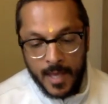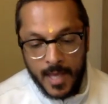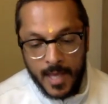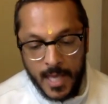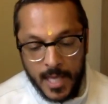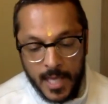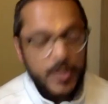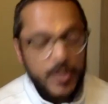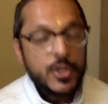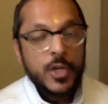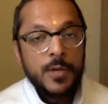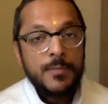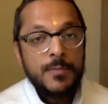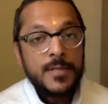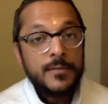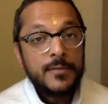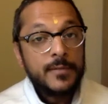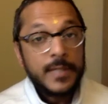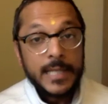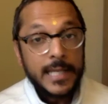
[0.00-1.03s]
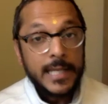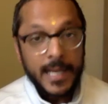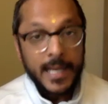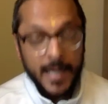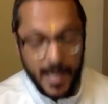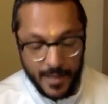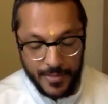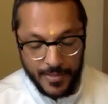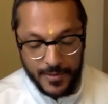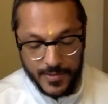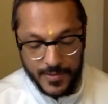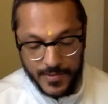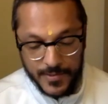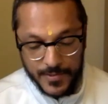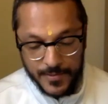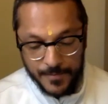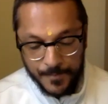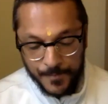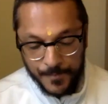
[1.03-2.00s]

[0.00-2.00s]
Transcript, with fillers: In terms of leading others,